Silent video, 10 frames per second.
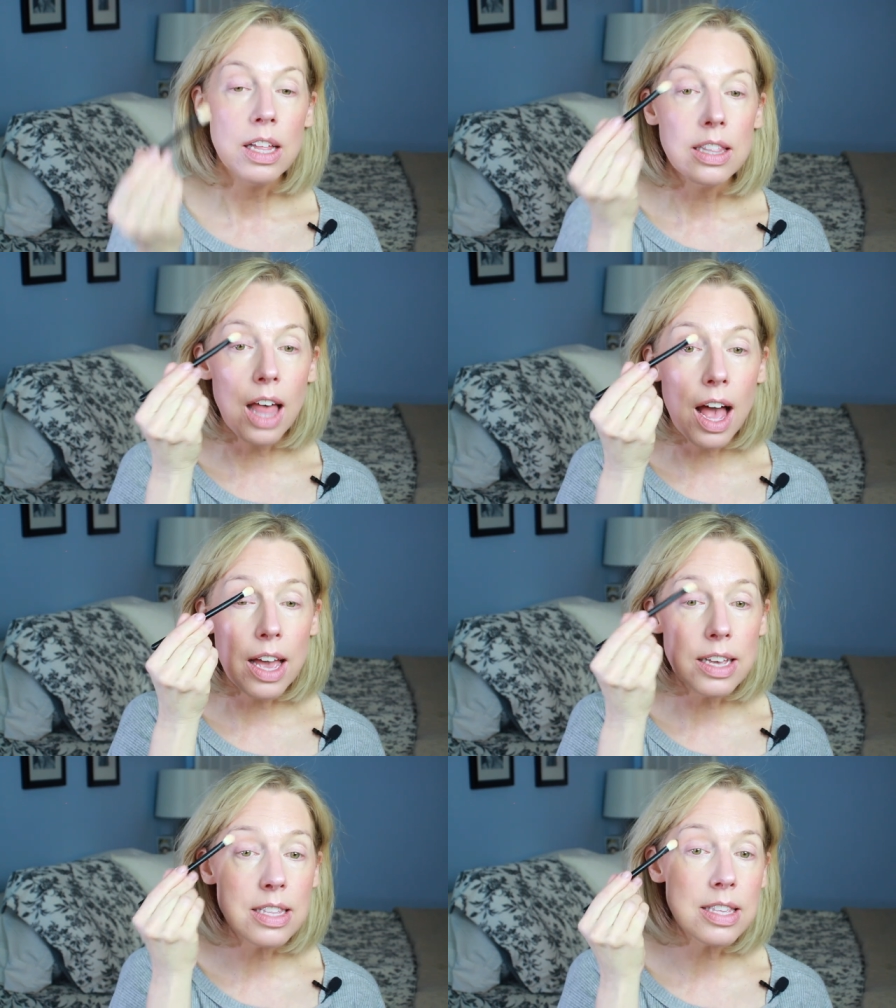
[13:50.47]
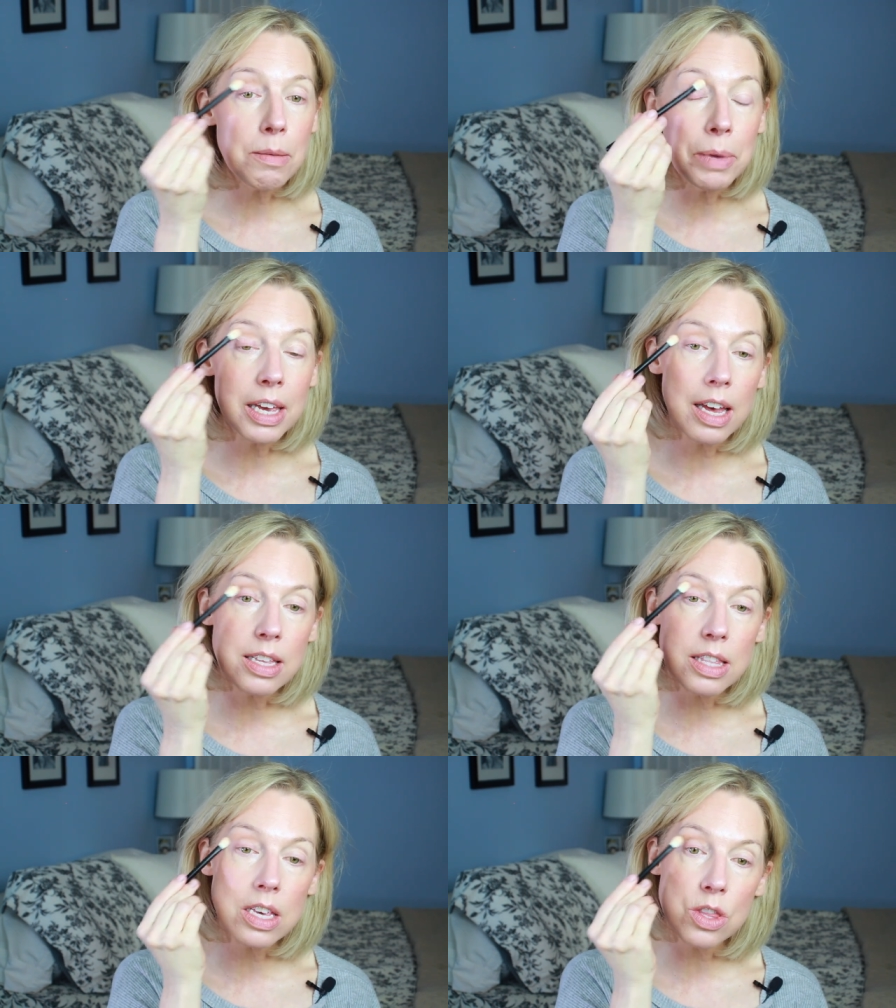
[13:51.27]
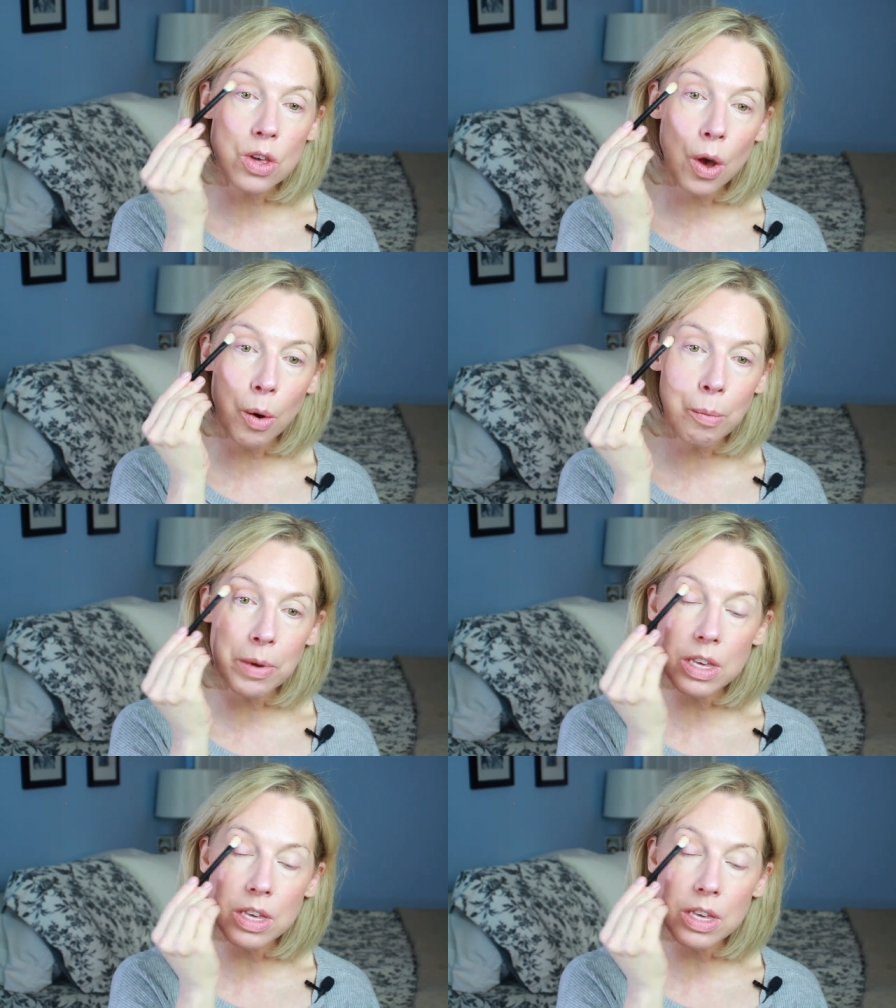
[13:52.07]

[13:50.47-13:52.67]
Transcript: Lines because the taupe